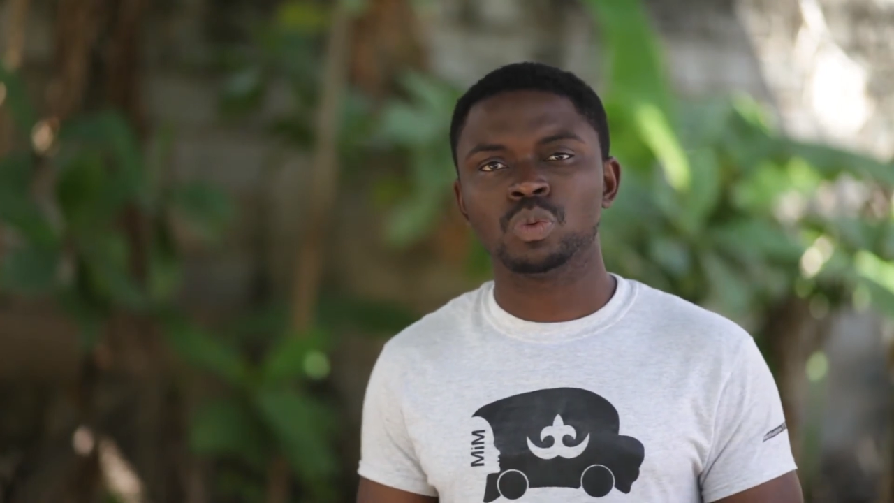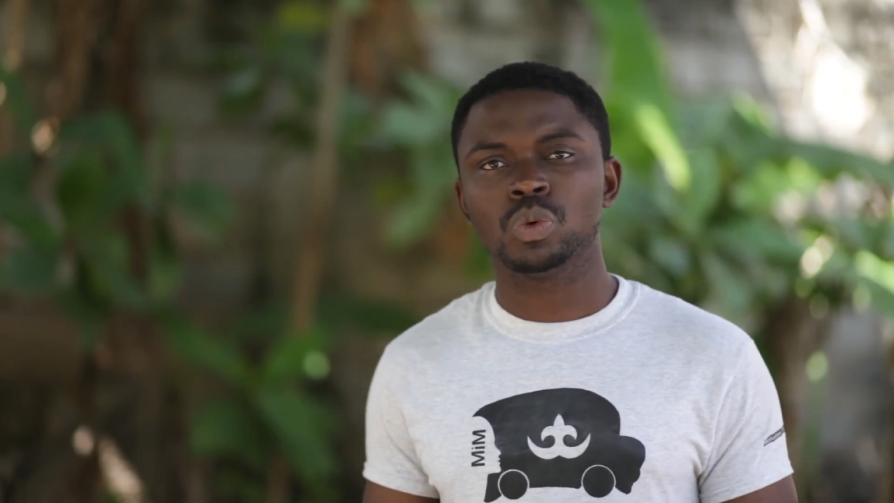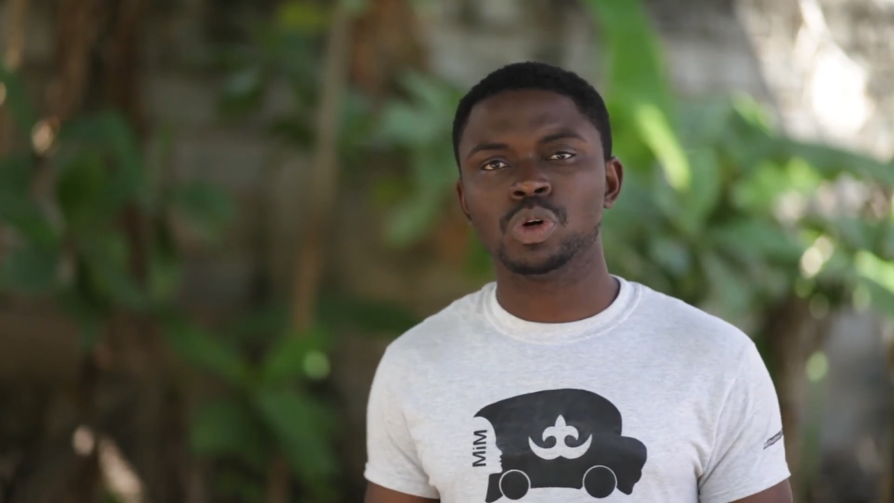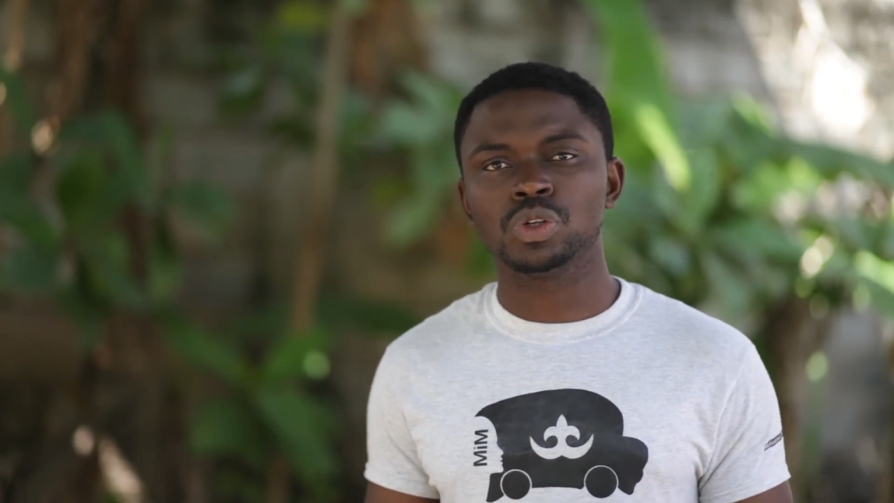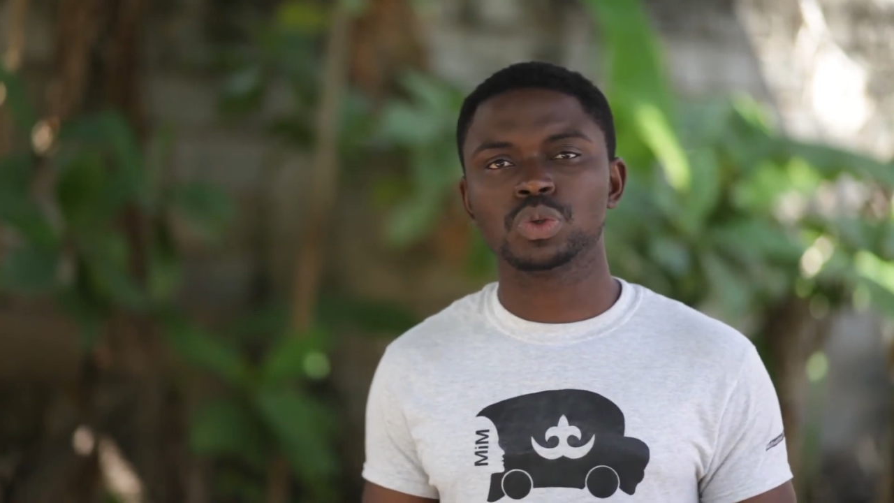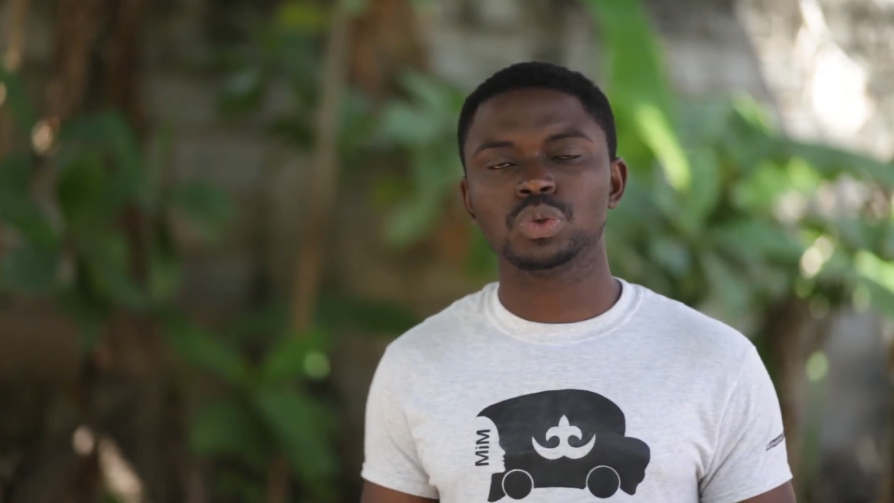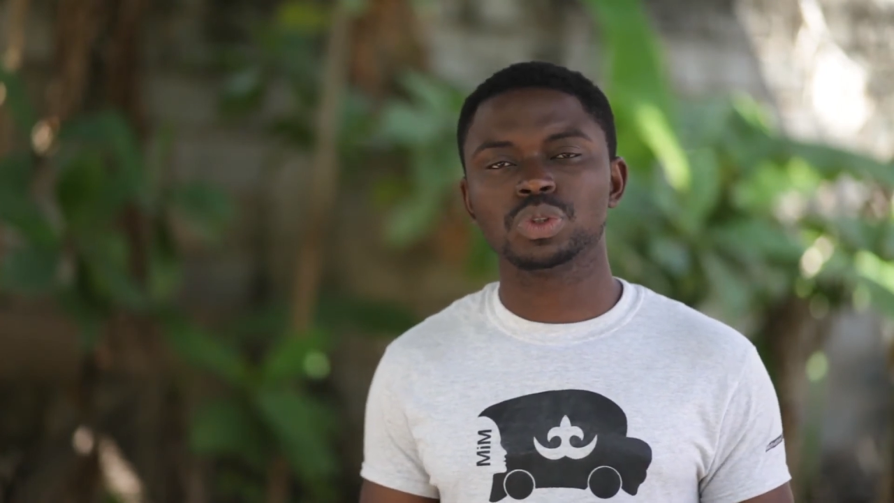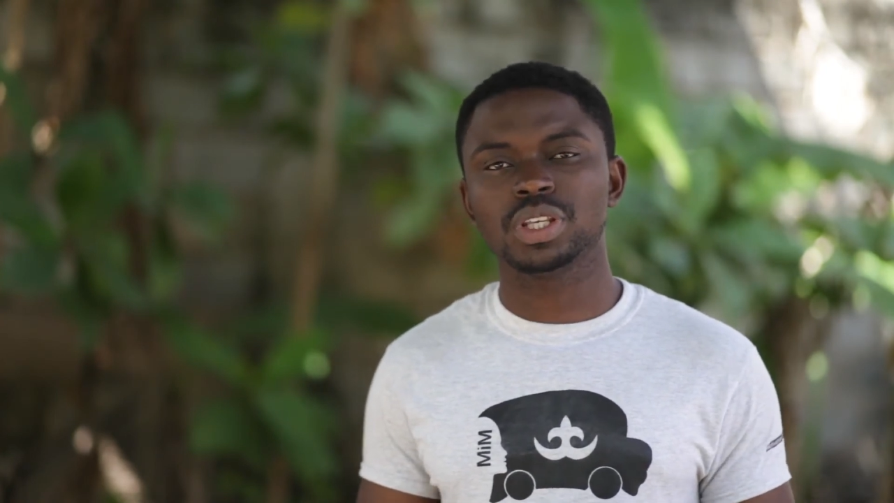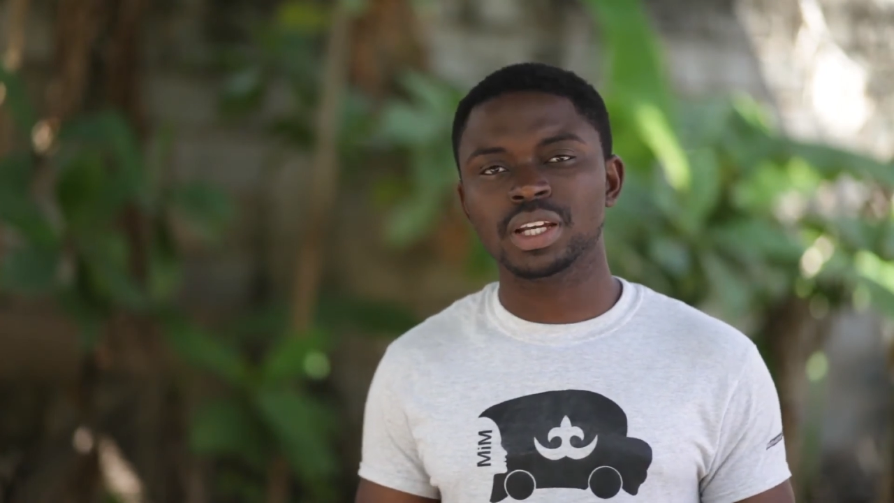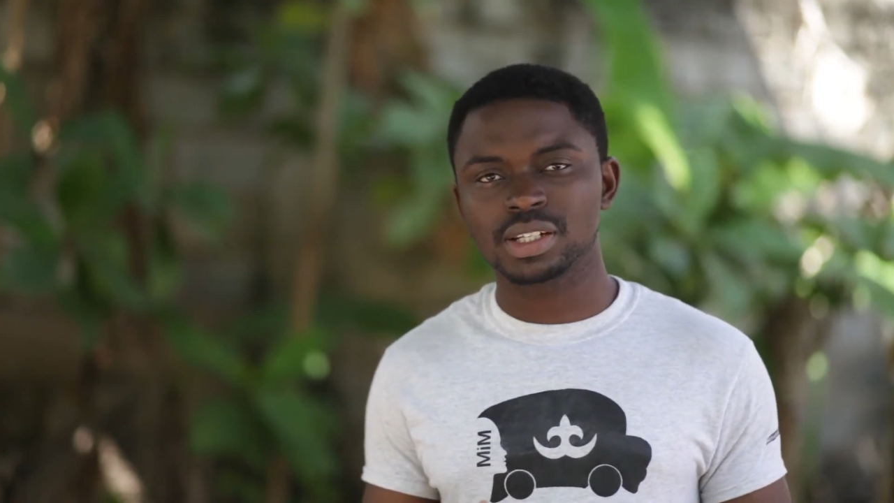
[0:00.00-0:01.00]
We want
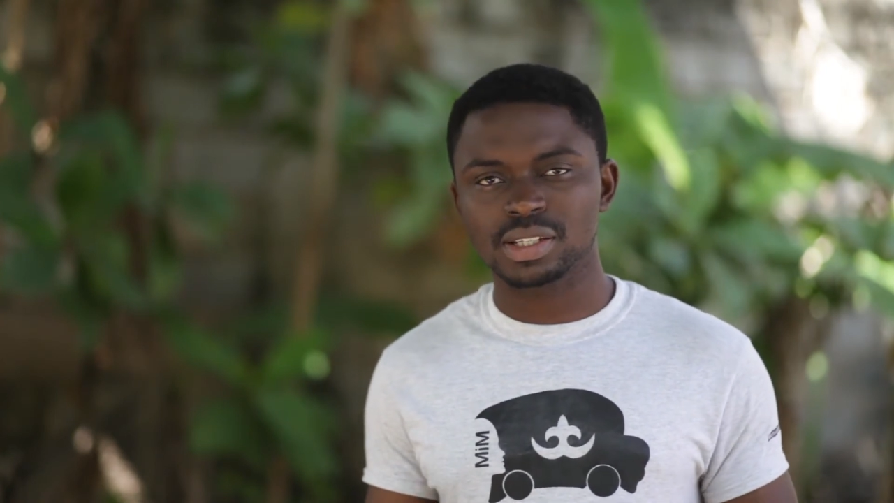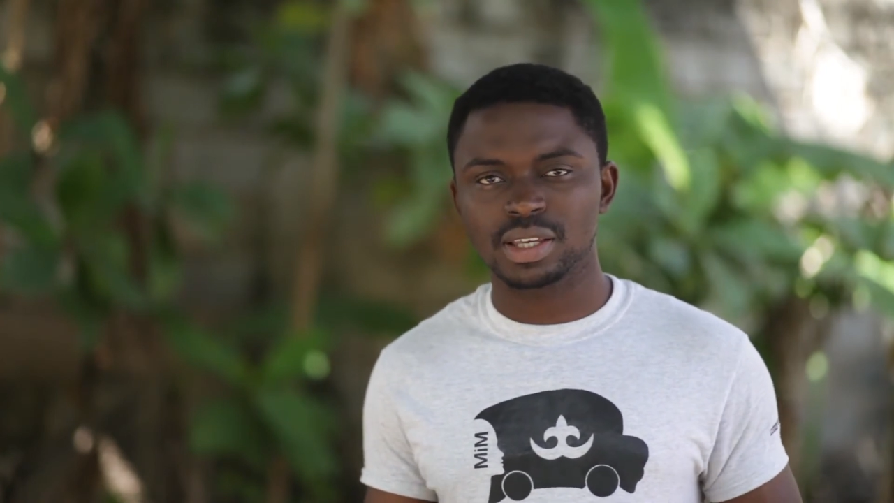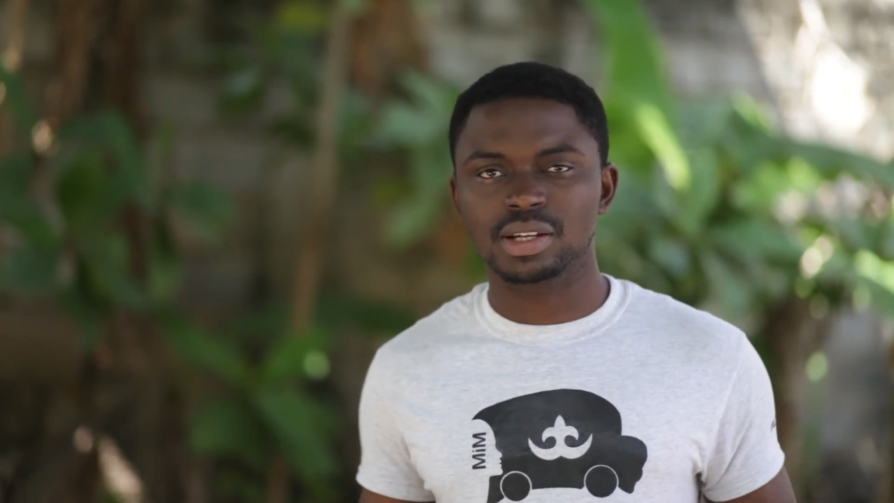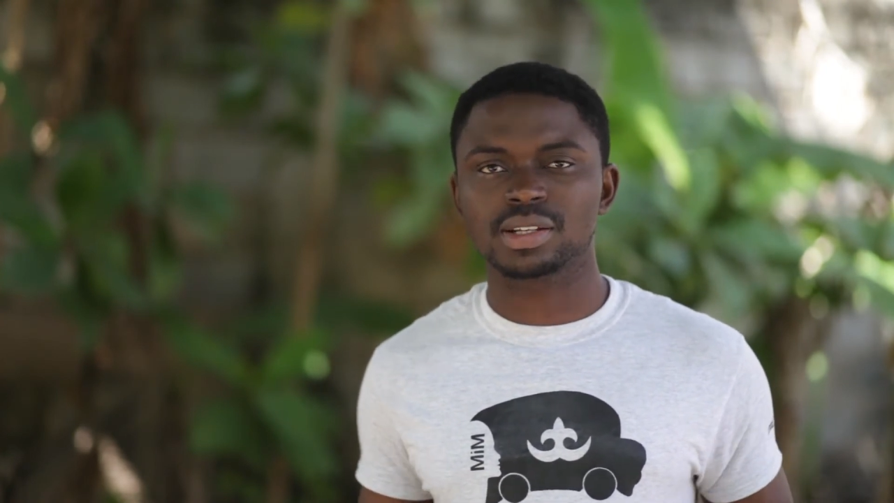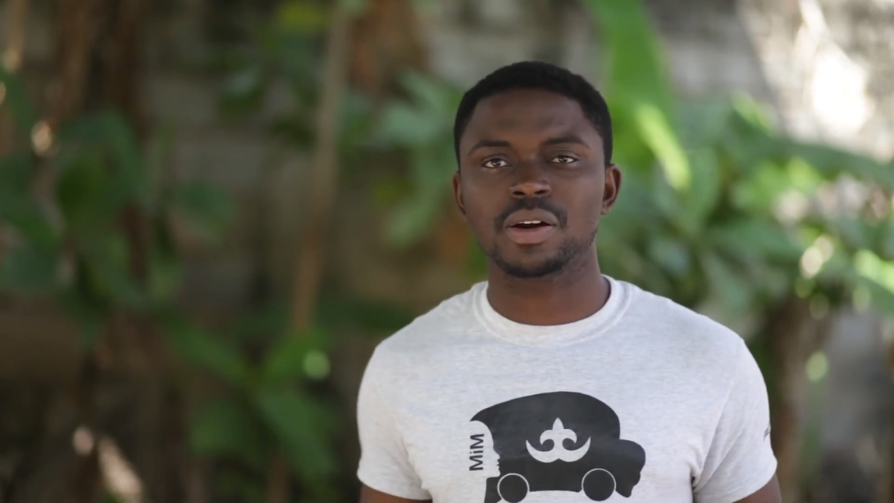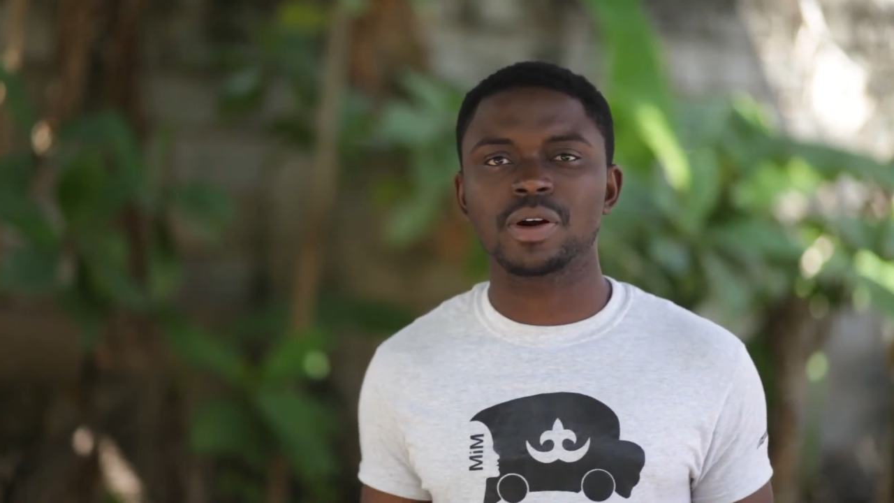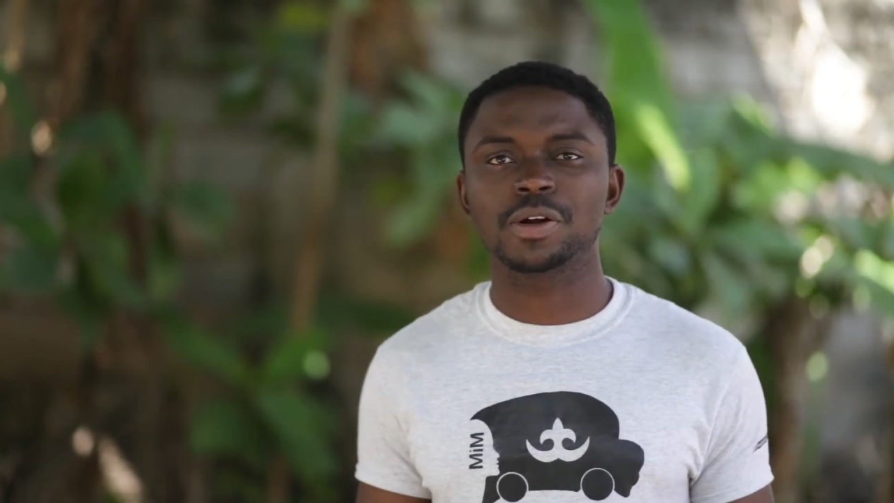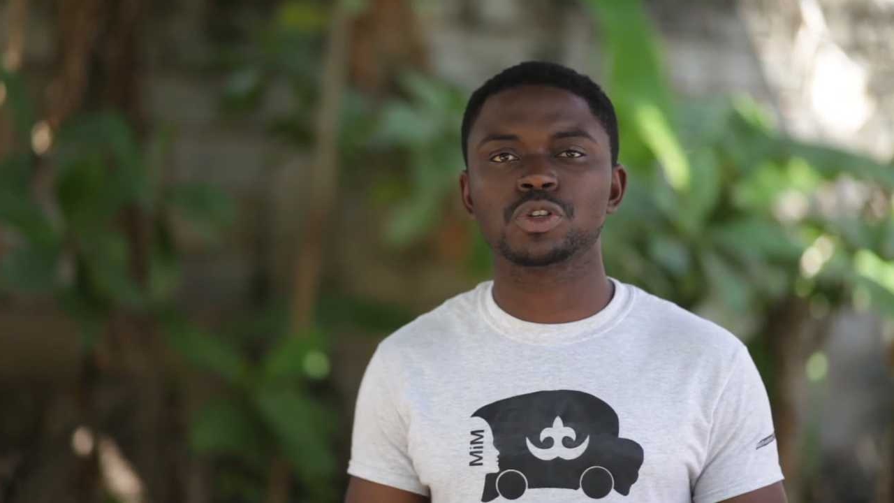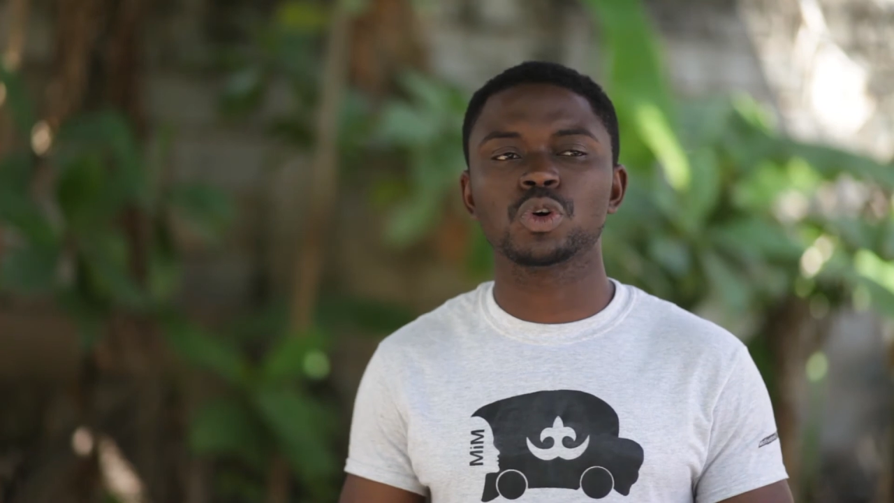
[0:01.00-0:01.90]
to take these kids around.